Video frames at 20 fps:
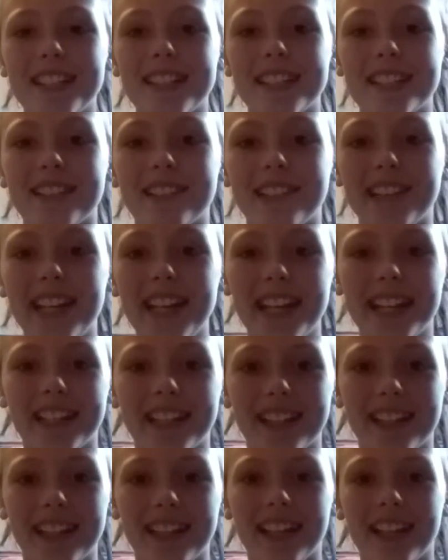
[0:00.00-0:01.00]
So yeah.
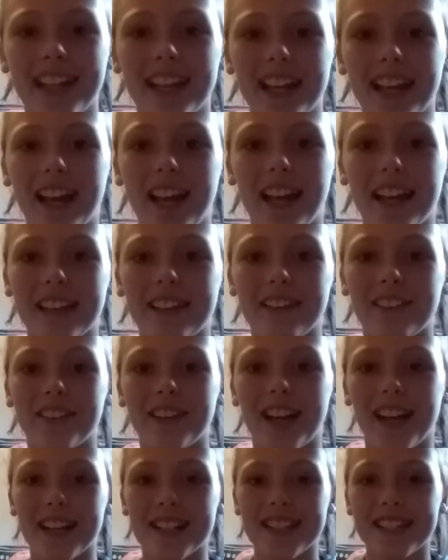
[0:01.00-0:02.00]
Thank you
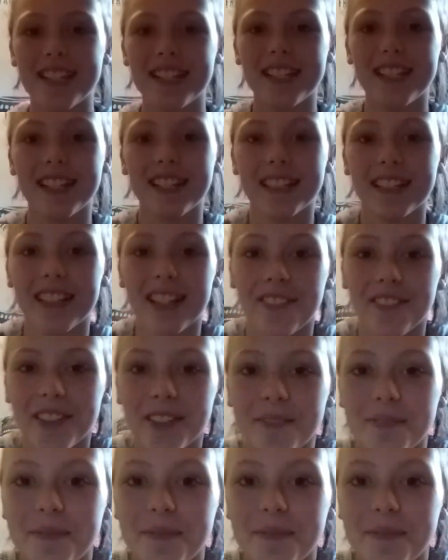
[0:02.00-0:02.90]
guys. Love you.